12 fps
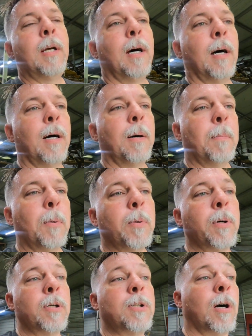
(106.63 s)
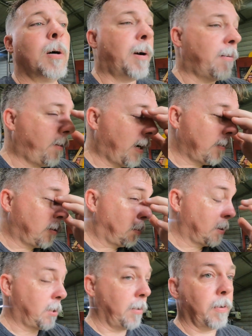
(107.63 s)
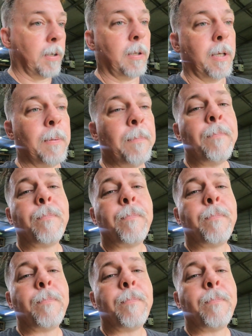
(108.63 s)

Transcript: but we're going to talk about five specifically.